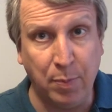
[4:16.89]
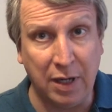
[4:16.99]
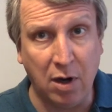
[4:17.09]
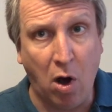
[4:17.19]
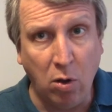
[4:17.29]

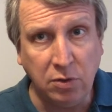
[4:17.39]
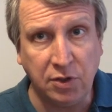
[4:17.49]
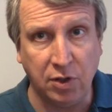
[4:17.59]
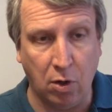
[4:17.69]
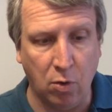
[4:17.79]
but
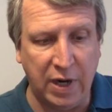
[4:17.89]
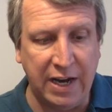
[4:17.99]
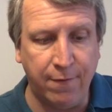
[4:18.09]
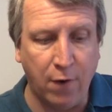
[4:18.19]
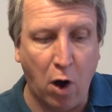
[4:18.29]
also
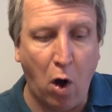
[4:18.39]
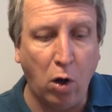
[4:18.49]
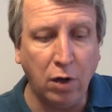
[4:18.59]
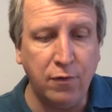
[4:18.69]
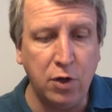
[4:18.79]
if
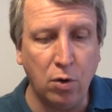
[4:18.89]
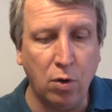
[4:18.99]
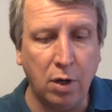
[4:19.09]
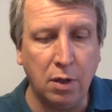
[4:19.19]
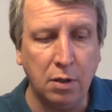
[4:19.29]
all of
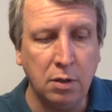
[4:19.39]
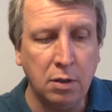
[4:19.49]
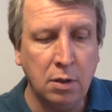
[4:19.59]
your